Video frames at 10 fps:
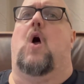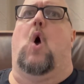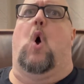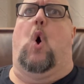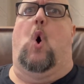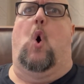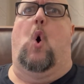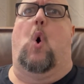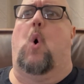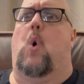
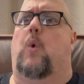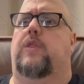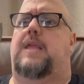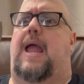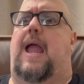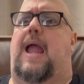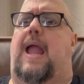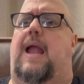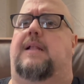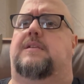Oh, that
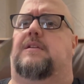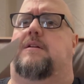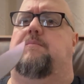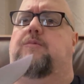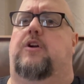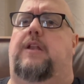had some good